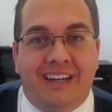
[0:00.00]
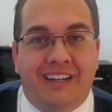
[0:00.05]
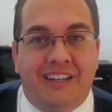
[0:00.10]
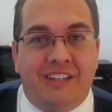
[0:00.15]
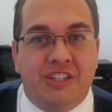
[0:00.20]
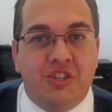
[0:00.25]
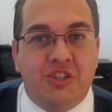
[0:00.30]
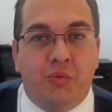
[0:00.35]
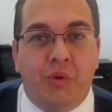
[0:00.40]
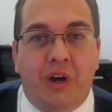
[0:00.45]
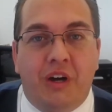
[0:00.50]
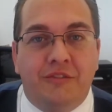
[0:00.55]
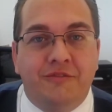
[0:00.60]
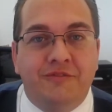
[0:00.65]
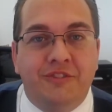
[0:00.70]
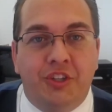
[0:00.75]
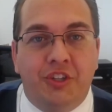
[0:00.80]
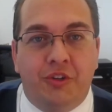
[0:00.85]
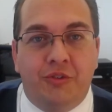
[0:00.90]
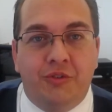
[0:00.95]
12
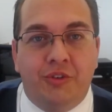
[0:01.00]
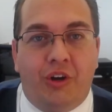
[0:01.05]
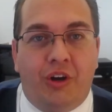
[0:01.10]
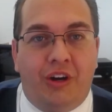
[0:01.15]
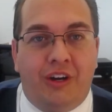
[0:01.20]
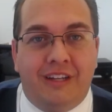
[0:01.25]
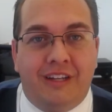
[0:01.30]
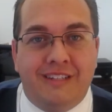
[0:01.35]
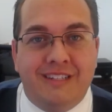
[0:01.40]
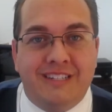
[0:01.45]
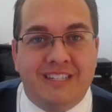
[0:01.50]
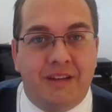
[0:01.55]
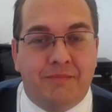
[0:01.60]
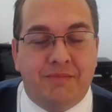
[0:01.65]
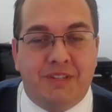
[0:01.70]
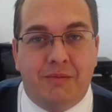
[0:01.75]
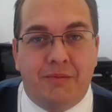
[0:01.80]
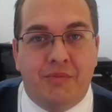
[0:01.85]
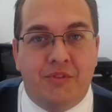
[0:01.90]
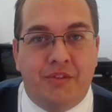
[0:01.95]
noon on
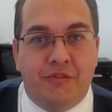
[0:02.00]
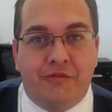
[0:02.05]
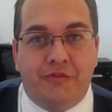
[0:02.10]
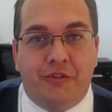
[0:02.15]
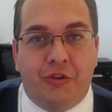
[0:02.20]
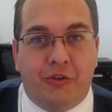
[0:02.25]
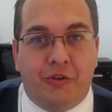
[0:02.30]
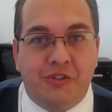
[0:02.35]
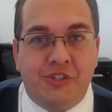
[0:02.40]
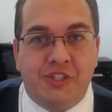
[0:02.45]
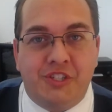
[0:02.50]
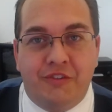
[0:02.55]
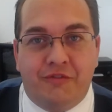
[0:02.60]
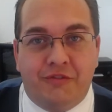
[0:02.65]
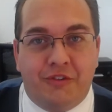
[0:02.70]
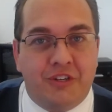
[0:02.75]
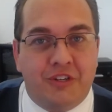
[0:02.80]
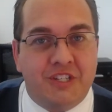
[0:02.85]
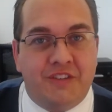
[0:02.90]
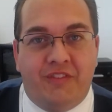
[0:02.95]
September the 1st, the
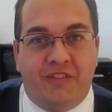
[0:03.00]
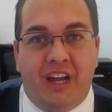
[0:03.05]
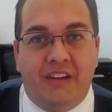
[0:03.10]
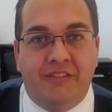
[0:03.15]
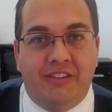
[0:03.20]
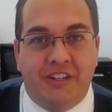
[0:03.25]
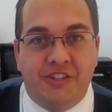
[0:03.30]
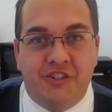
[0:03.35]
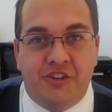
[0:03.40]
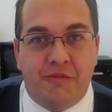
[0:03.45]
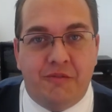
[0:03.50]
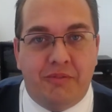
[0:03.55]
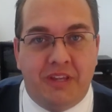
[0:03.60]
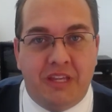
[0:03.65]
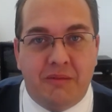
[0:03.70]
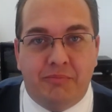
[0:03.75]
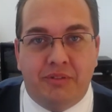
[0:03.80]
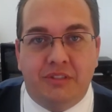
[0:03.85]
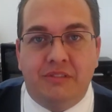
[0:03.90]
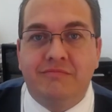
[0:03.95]
first 500
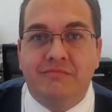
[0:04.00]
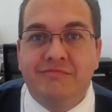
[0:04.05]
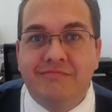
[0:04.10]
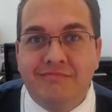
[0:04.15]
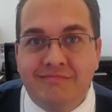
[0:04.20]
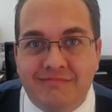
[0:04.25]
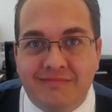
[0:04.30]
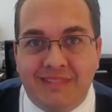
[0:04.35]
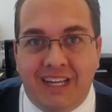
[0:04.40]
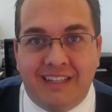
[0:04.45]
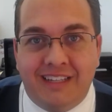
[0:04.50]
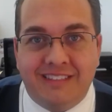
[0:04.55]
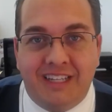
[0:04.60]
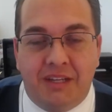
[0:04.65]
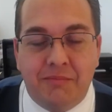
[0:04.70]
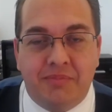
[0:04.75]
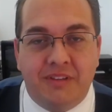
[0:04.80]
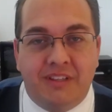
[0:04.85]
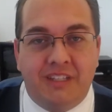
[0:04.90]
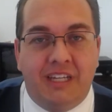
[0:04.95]
people, that
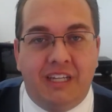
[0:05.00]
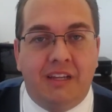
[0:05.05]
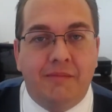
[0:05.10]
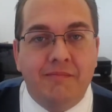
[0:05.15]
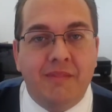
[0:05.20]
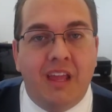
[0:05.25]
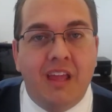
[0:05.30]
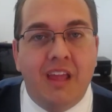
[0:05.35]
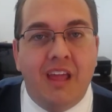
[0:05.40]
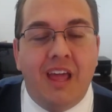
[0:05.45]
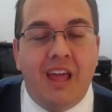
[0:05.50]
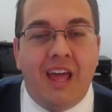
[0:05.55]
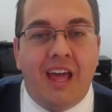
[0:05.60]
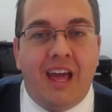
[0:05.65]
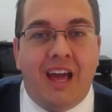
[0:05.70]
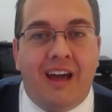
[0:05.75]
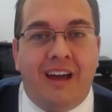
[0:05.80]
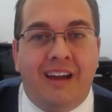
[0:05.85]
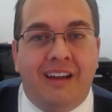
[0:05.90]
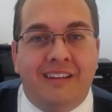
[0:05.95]
type of thing.
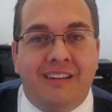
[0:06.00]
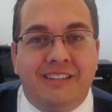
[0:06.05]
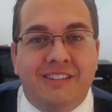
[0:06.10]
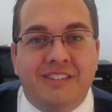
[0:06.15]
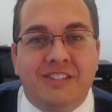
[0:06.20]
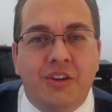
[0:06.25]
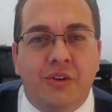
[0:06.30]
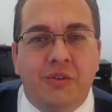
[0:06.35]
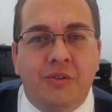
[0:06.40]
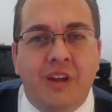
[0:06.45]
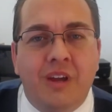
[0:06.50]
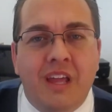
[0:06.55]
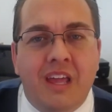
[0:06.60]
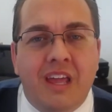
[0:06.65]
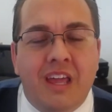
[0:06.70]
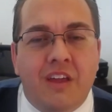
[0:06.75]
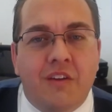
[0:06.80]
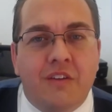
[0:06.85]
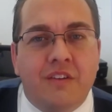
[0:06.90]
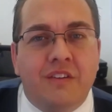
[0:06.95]
So
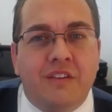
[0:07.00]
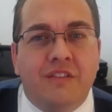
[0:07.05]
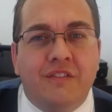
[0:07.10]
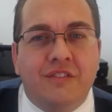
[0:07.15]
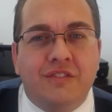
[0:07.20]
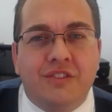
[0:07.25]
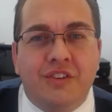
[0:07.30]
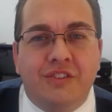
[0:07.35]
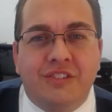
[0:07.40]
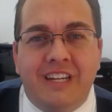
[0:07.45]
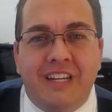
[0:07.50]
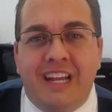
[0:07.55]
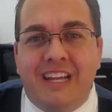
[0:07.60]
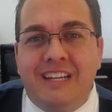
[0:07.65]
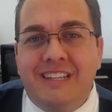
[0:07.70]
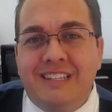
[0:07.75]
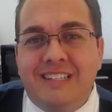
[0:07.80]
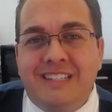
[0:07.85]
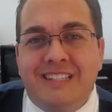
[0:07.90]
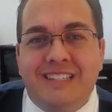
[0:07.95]

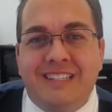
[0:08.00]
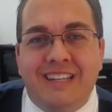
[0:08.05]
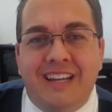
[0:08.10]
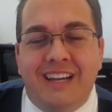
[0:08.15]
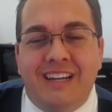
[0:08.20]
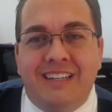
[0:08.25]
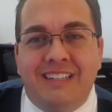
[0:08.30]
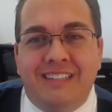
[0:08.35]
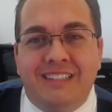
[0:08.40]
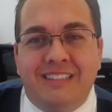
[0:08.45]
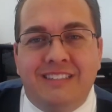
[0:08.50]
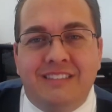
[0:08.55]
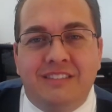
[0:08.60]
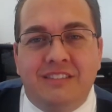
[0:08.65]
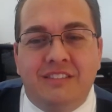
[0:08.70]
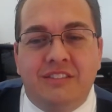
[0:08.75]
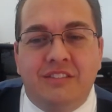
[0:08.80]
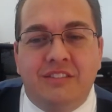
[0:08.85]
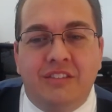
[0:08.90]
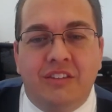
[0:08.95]
today's,
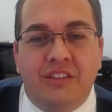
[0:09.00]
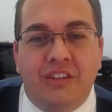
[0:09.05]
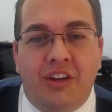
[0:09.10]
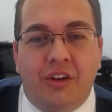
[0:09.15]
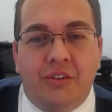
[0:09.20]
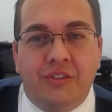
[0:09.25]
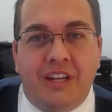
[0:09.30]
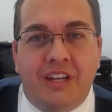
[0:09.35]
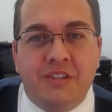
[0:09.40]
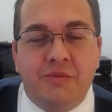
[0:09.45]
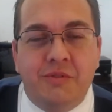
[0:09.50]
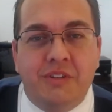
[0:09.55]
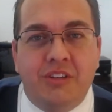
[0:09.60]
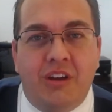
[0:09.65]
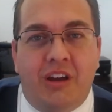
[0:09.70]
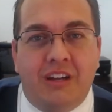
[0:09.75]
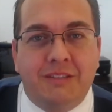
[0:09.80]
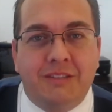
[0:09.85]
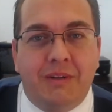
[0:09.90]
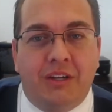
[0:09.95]
as we
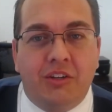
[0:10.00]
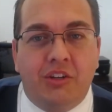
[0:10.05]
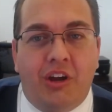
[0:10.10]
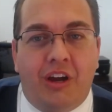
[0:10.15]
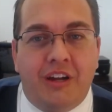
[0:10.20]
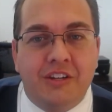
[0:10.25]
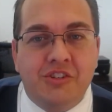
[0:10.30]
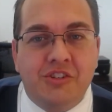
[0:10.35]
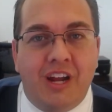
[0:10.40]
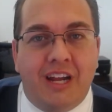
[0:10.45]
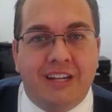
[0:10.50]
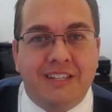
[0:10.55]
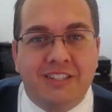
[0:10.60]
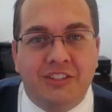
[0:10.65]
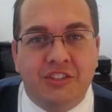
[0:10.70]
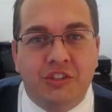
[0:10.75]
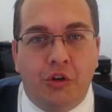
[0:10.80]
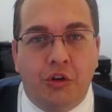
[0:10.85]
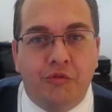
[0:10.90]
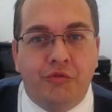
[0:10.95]
talk about contracts
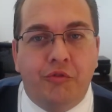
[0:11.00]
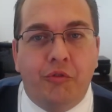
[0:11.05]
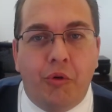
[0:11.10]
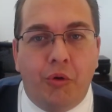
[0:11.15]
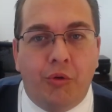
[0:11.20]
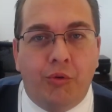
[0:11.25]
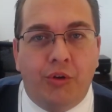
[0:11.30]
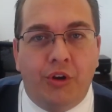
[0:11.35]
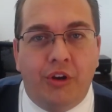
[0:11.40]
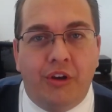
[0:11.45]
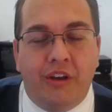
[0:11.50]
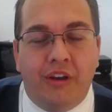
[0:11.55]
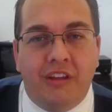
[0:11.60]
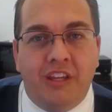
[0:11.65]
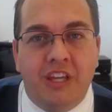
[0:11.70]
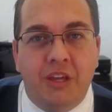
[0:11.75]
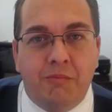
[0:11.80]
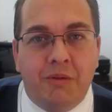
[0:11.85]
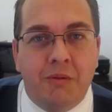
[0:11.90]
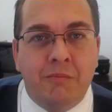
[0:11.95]
and go forward,
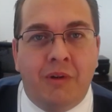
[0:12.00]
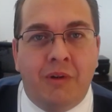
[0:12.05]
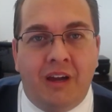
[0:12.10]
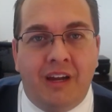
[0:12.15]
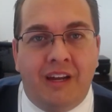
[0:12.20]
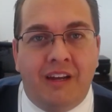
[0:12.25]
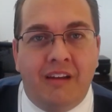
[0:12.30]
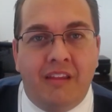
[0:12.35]
keep in mind